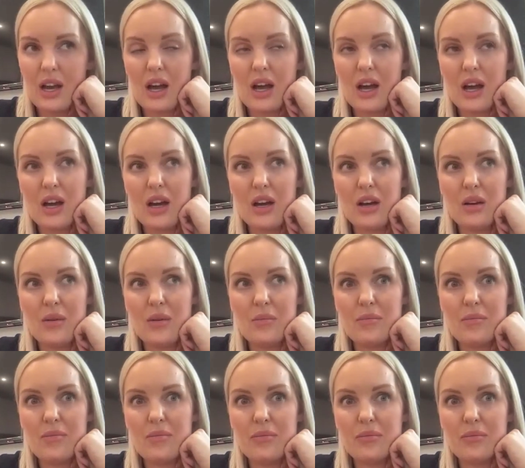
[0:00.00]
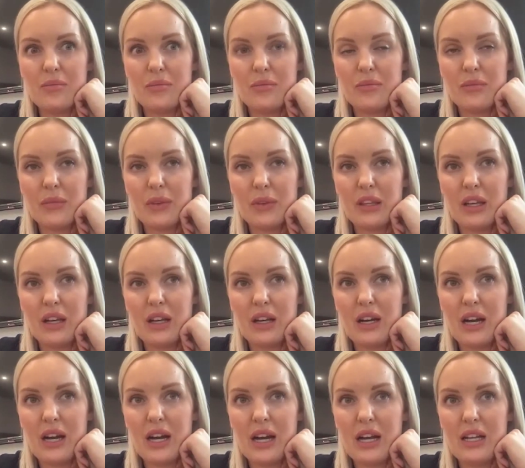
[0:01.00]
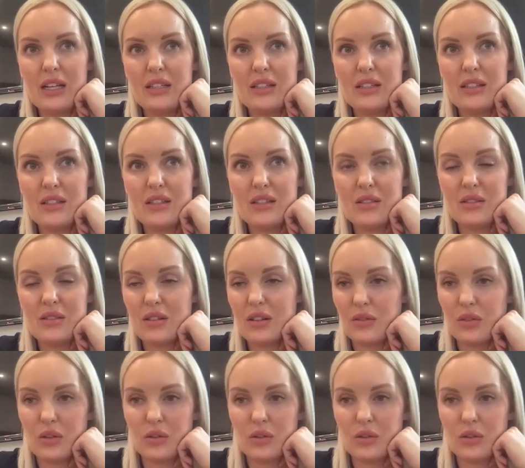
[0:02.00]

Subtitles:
and I've